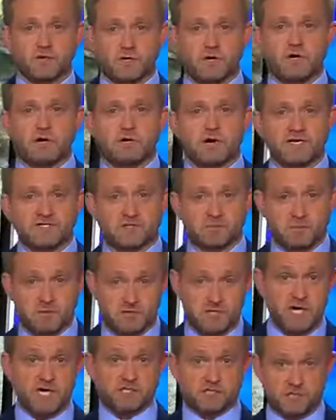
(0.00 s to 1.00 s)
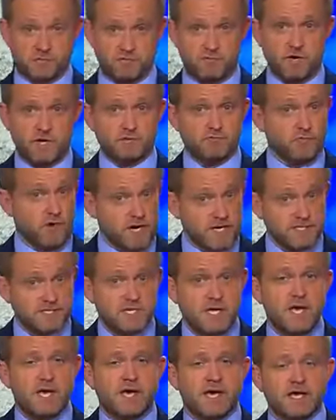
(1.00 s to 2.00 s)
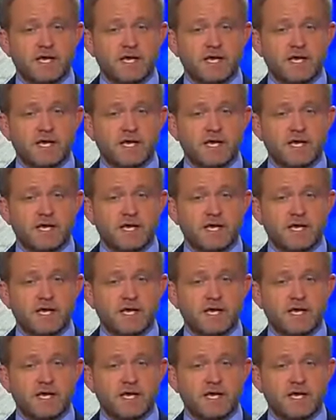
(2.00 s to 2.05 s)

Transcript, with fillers: car has a production run, right?